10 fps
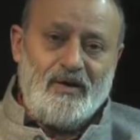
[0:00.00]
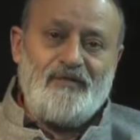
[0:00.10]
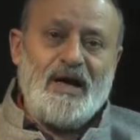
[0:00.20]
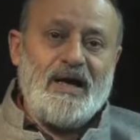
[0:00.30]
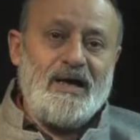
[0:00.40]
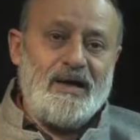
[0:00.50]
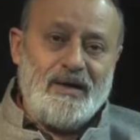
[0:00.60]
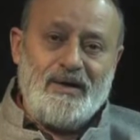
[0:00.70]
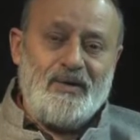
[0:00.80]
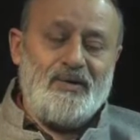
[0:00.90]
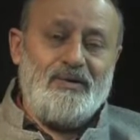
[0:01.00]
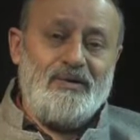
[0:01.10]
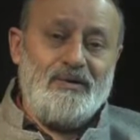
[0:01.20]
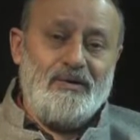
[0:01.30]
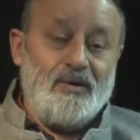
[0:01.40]
of a girl
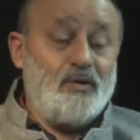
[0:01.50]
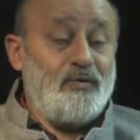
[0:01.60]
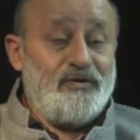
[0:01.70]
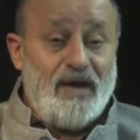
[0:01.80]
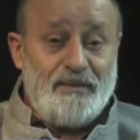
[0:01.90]
who was